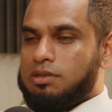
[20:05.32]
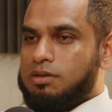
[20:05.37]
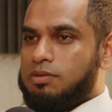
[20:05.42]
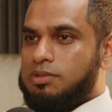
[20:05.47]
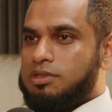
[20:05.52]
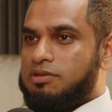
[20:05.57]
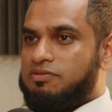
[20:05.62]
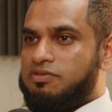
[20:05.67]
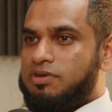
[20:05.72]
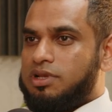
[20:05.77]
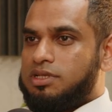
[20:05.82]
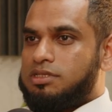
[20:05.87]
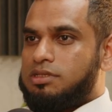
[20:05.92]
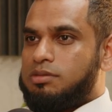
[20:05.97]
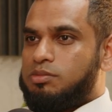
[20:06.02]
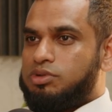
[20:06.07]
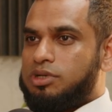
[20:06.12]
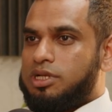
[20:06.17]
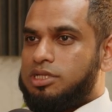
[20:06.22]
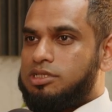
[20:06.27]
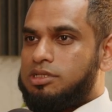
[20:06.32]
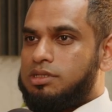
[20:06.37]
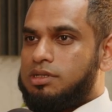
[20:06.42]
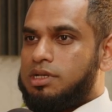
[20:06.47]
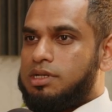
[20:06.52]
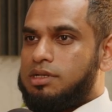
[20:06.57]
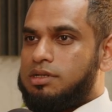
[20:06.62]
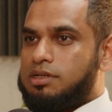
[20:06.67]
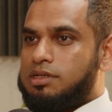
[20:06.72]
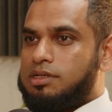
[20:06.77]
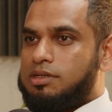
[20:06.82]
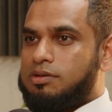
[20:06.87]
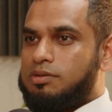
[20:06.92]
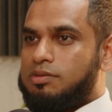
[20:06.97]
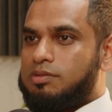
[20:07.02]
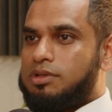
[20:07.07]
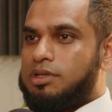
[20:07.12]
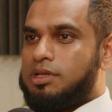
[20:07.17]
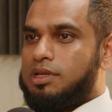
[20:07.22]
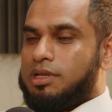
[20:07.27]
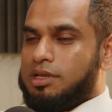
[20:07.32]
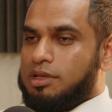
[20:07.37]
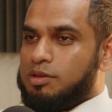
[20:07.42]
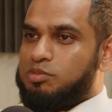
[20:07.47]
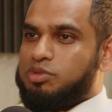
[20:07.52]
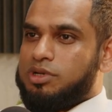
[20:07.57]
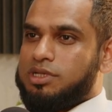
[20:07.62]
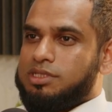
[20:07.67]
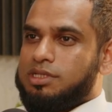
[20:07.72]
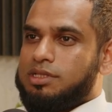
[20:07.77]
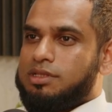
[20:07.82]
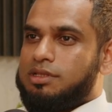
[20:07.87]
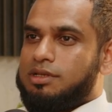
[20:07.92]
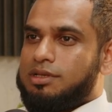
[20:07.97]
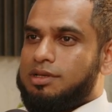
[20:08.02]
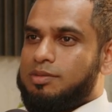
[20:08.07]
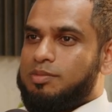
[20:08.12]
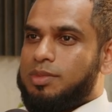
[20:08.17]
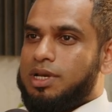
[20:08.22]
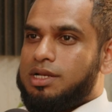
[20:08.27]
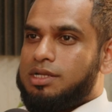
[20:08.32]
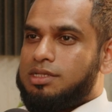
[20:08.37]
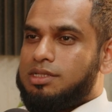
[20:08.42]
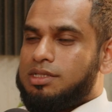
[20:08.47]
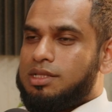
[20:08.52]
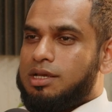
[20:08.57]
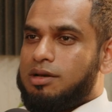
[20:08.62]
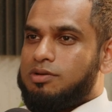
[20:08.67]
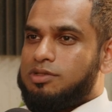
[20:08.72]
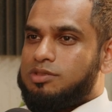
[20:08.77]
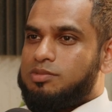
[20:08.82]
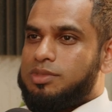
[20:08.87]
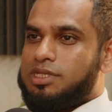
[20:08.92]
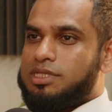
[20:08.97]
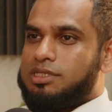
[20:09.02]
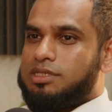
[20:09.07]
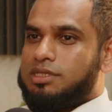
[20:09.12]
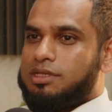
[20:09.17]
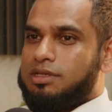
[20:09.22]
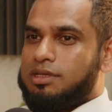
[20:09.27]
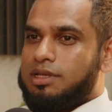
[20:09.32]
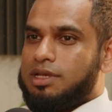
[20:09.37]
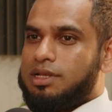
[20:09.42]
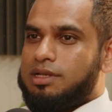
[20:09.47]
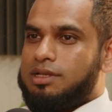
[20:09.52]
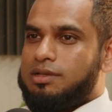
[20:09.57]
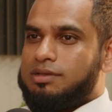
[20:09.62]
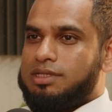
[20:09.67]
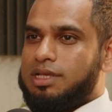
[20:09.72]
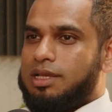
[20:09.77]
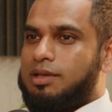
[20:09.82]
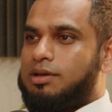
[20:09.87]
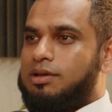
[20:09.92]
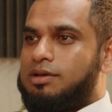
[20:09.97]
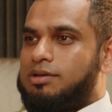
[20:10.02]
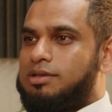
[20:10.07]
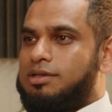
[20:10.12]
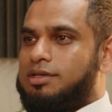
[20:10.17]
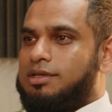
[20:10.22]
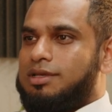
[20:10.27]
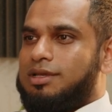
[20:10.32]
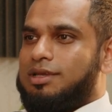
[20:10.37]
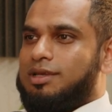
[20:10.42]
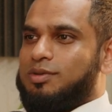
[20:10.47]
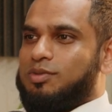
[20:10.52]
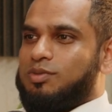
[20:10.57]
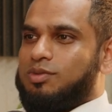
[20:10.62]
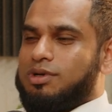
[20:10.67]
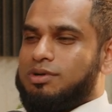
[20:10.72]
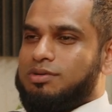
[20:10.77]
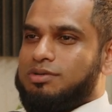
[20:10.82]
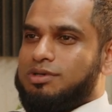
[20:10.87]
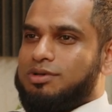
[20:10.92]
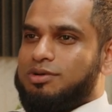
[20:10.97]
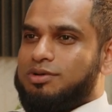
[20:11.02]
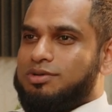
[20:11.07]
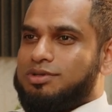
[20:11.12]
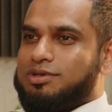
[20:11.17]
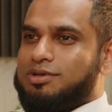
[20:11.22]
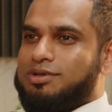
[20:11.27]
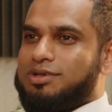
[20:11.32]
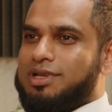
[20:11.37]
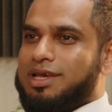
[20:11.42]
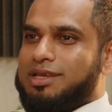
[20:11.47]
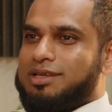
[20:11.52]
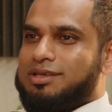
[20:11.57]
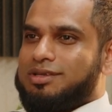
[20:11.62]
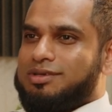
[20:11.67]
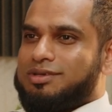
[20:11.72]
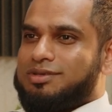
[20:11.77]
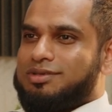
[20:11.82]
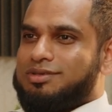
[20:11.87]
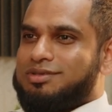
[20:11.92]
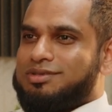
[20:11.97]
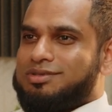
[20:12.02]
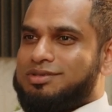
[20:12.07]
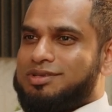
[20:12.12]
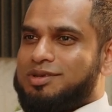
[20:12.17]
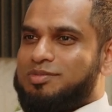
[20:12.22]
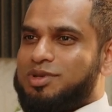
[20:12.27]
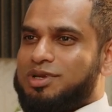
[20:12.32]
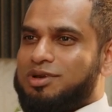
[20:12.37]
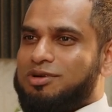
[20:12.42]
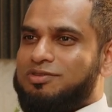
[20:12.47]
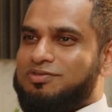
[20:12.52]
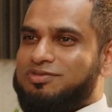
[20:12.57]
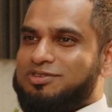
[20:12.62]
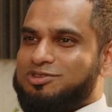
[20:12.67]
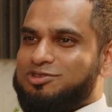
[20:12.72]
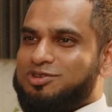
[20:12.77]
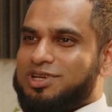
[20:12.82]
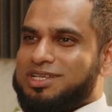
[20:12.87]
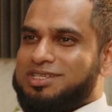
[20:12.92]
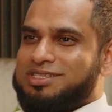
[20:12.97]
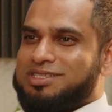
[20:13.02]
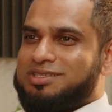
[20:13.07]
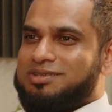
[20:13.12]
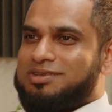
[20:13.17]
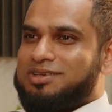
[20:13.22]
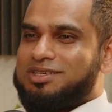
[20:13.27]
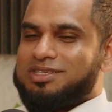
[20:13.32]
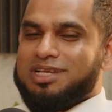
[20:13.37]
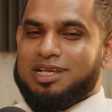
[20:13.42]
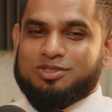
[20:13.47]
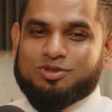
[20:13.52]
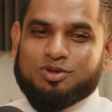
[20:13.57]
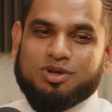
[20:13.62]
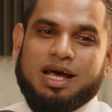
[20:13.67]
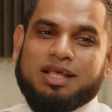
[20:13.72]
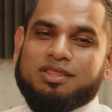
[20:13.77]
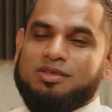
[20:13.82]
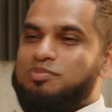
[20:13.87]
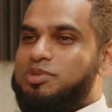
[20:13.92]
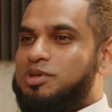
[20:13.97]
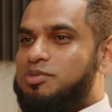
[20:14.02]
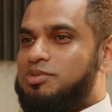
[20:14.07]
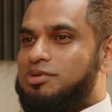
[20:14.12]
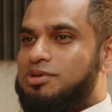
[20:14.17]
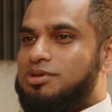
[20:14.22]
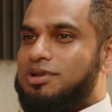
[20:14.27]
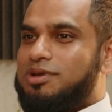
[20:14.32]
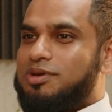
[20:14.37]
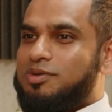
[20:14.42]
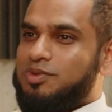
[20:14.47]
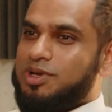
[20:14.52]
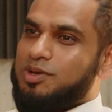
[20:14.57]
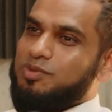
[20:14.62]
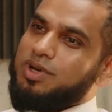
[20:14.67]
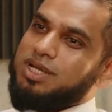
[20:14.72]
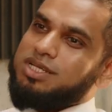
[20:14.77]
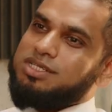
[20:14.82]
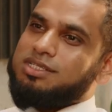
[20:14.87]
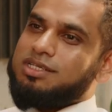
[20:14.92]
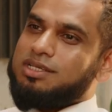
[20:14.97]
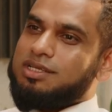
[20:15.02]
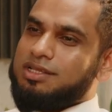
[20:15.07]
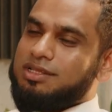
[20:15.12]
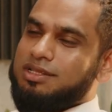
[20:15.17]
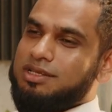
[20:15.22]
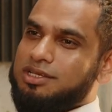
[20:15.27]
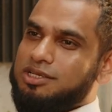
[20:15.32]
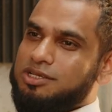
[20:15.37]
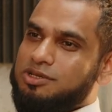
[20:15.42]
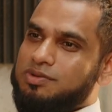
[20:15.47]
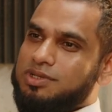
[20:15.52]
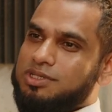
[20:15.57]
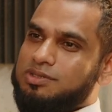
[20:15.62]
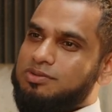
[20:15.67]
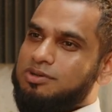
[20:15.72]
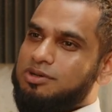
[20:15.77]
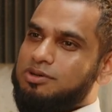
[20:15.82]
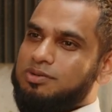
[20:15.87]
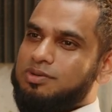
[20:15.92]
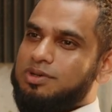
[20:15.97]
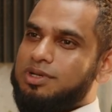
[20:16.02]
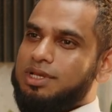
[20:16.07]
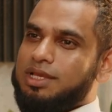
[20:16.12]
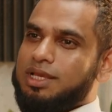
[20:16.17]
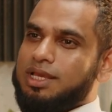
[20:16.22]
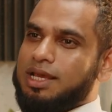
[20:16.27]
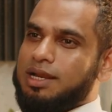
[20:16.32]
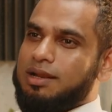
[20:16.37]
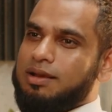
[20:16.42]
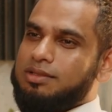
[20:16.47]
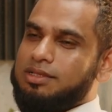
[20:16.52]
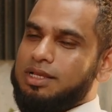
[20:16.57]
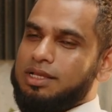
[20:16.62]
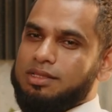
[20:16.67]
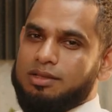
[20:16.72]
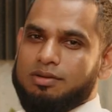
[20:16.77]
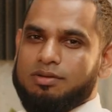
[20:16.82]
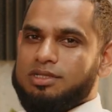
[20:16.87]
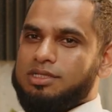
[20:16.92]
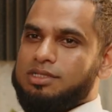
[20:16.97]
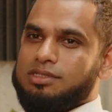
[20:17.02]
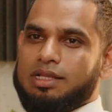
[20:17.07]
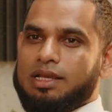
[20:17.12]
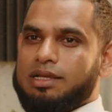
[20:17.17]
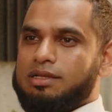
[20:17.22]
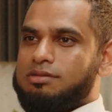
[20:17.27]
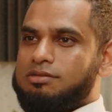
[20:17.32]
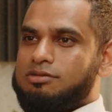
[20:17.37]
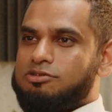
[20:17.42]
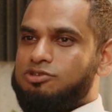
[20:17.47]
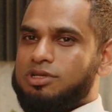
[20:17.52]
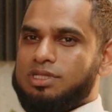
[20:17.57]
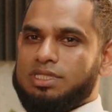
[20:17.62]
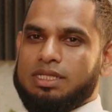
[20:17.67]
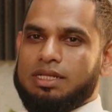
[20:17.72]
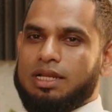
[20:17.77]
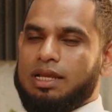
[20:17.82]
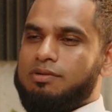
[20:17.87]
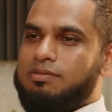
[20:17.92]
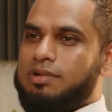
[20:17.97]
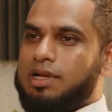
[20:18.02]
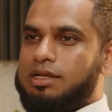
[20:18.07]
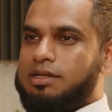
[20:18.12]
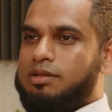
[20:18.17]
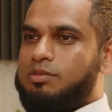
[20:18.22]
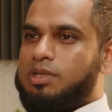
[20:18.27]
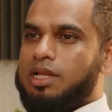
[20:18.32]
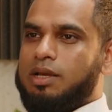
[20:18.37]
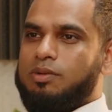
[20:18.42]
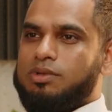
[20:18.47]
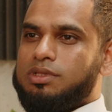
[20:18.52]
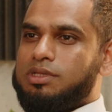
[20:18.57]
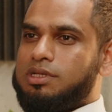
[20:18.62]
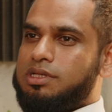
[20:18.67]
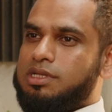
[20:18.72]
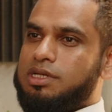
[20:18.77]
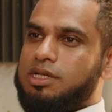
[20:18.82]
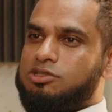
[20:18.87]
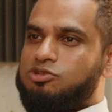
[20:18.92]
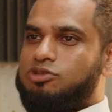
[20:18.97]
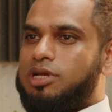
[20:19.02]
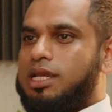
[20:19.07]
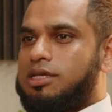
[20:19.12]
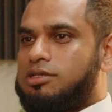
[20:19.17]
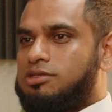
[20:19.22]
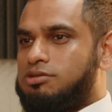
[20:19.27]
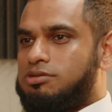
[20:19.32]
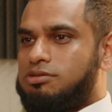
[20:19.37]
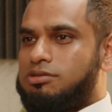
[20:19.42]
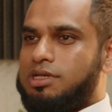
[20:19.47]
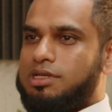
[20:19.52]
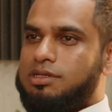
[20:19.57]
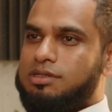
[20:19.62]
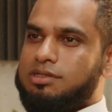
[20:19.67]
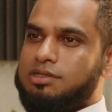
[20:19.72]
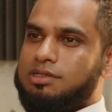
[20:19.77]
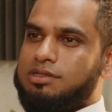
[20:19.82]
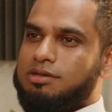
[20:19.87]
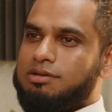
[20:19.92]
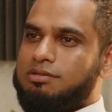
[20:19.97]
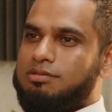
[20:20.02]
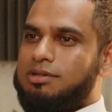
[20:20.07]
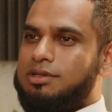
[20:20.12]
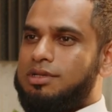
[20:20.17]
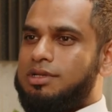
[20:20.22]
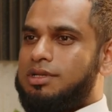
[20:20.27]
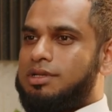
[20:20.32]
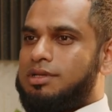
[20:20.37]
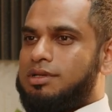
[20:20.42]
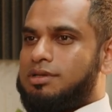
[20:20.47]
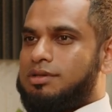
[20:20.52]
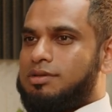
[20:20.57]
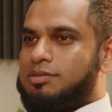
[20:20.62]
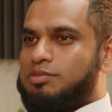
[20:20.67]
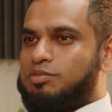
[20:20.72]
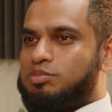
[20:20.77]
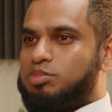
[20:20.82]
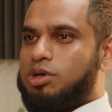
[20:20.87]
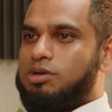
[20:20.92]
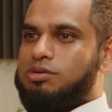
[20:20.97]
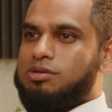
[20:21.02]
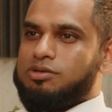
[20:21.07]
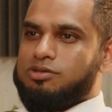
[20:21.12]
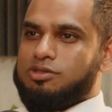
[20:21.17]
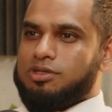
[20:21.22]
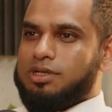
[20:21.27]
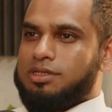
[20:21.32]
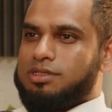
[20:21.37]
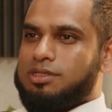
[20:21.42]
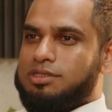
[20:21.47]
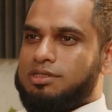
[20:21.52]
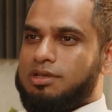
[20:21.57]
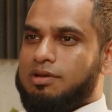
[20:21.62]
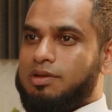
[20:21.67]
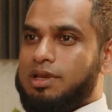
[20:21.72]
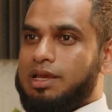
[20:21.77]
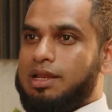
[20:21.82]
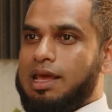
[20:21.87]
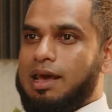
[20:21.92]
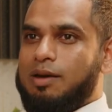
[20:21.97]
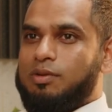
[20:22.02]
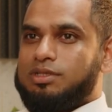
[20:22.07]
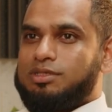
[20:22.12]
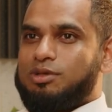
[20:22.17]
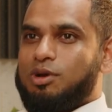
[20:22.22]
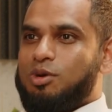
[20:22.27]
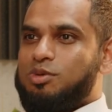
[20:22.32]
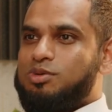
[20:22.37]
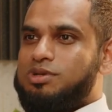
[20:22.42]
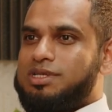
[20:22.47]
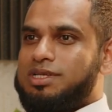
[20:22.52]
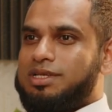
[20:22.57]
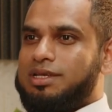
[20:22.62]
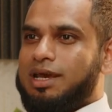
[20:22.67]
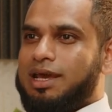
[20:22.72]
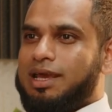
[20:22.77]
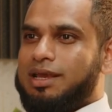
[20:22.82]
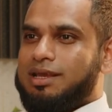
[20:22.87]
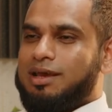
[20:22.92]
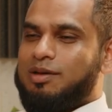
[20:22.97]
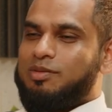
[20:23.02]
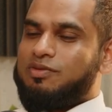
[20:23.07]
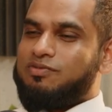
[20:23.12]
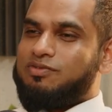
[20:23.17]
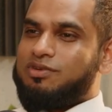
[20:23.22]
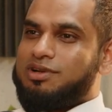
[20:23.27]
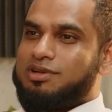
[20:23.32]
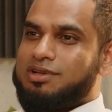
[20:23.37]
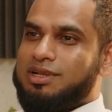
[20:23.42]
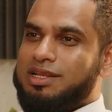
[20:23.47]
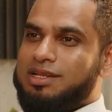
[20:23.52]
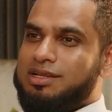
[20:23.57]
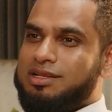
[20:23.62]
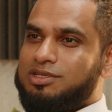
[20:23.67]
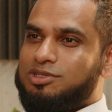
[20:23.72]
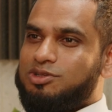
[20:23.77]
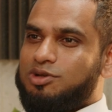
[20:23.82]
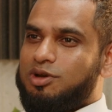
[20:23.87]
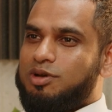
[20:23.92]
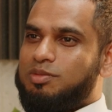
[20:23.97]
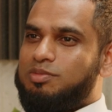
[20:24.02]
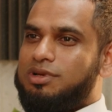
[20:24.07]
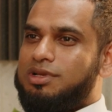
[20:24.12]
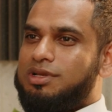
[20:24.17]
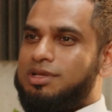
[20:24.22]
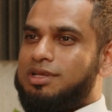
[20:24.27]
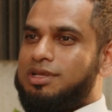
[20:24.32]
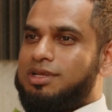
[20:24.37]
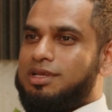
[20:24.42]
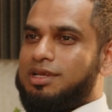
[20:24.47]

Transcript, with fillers: you know, with the first impression and you know, impressing the manager that I was meeting. And he was like, well, you're you're like a bit overdressed because I saw other people uh, were waiting in the queue as well, and I was like, they were just like dressing like randomly, like with the, in a tracksuit and you know um, polo shirts and on. And I was the only guy coming for a cleaner job,